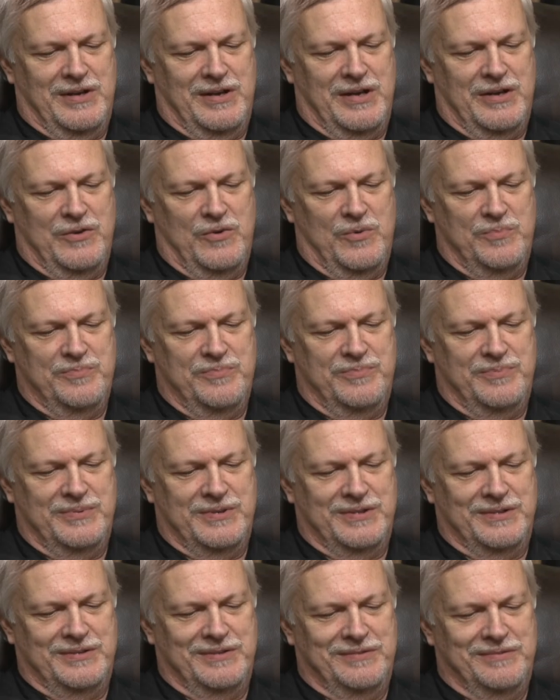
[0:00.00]
I hope
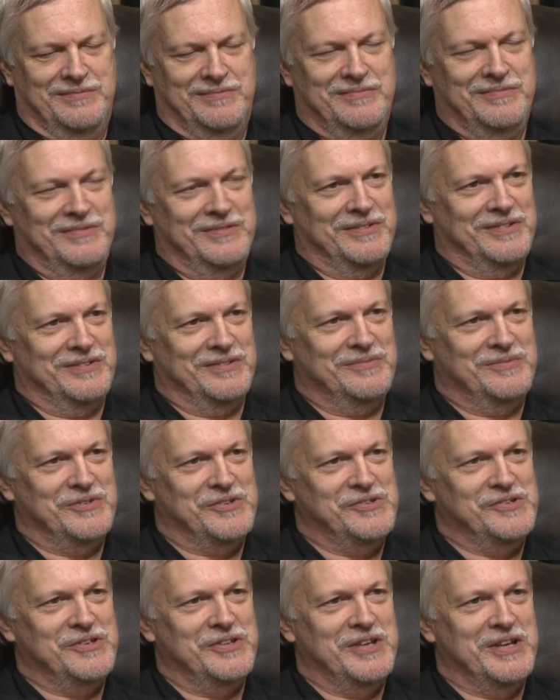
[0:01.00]
uh, uh, to
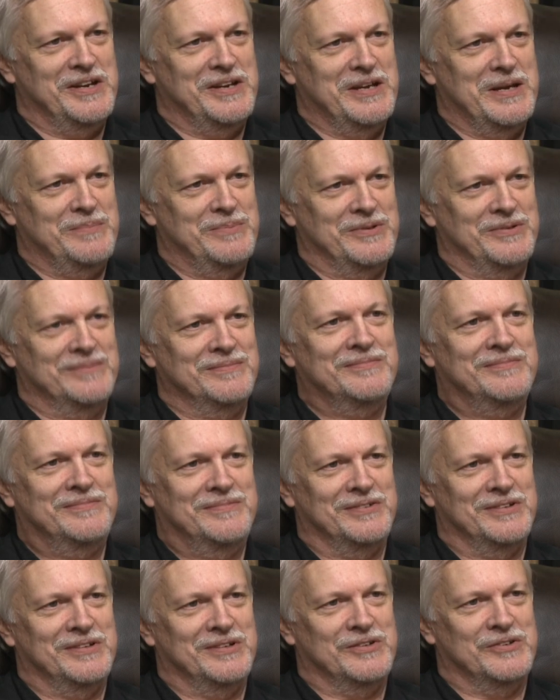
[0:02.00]
see that happen
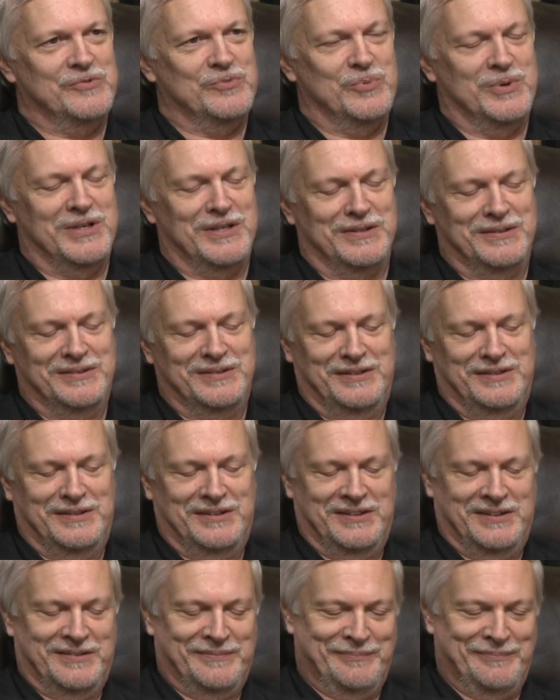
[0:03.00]
uh, as well. Yeah.